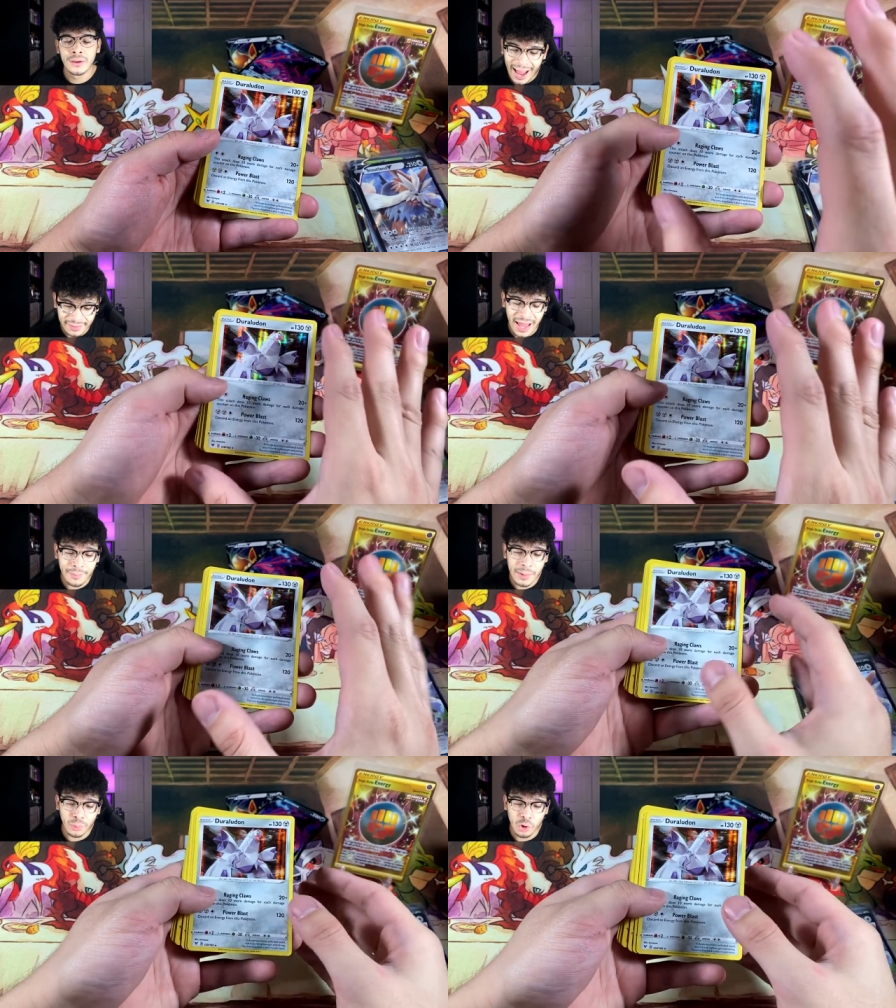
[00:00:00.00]
And
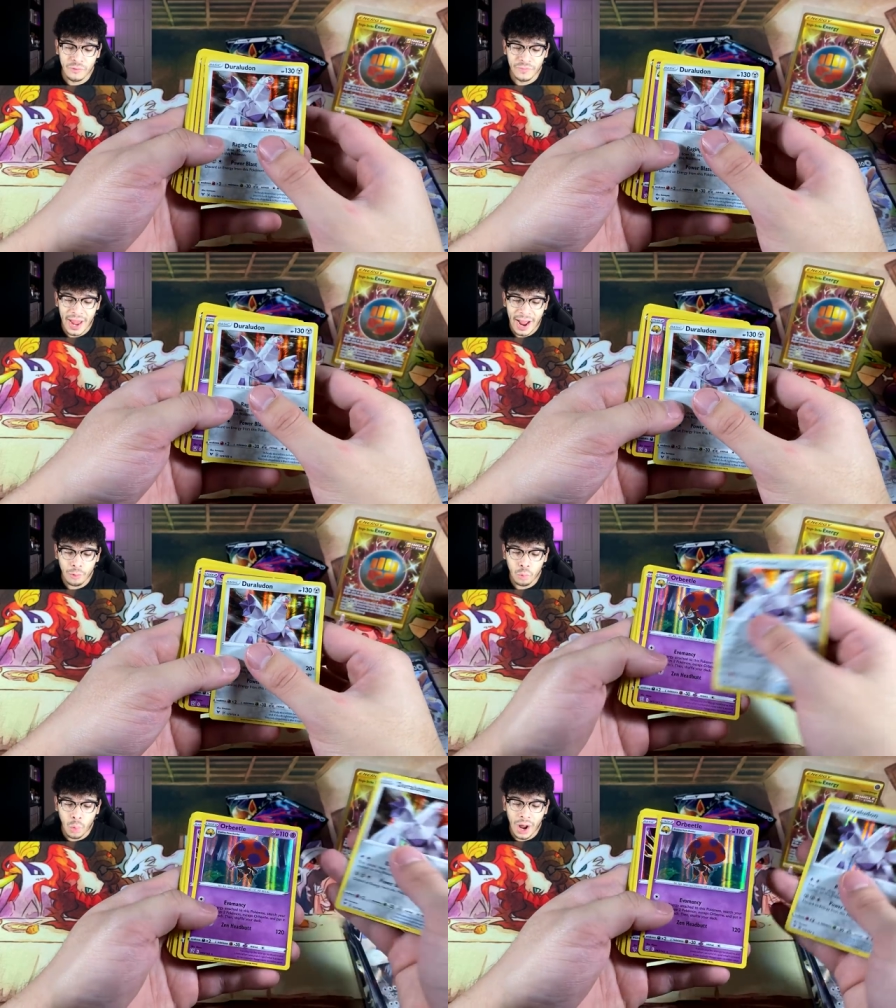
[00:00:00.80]
let me prove that.
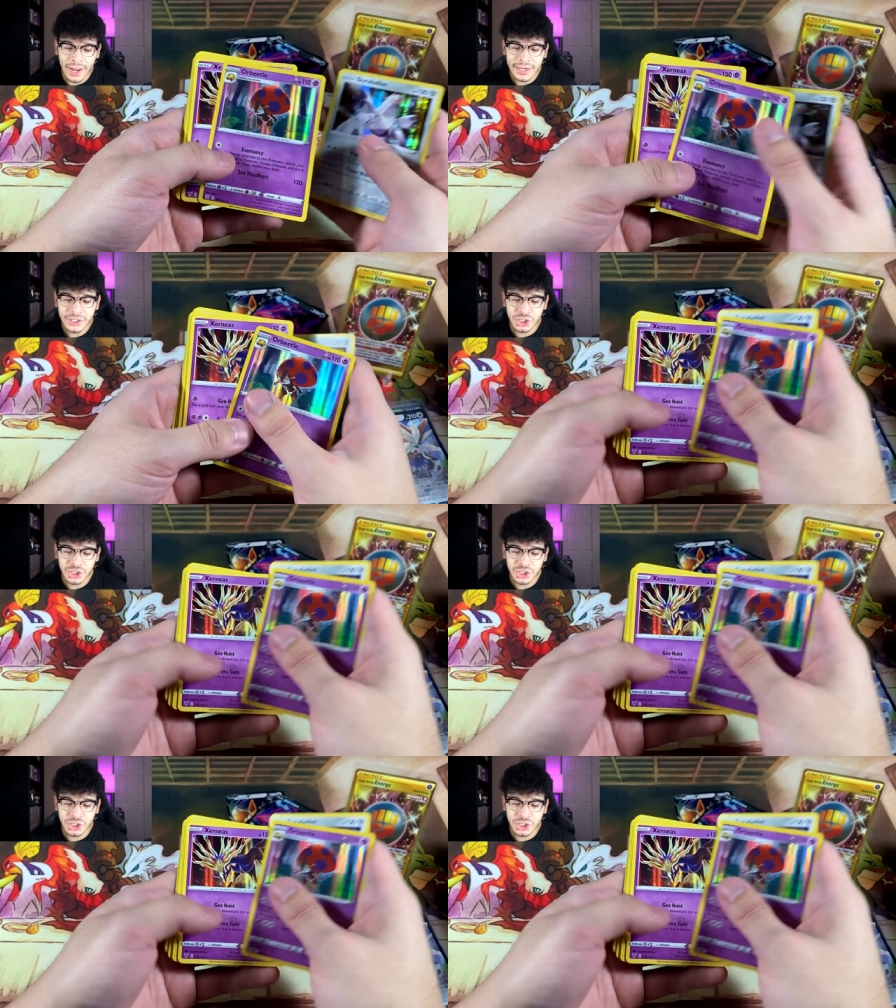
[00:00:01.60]
1,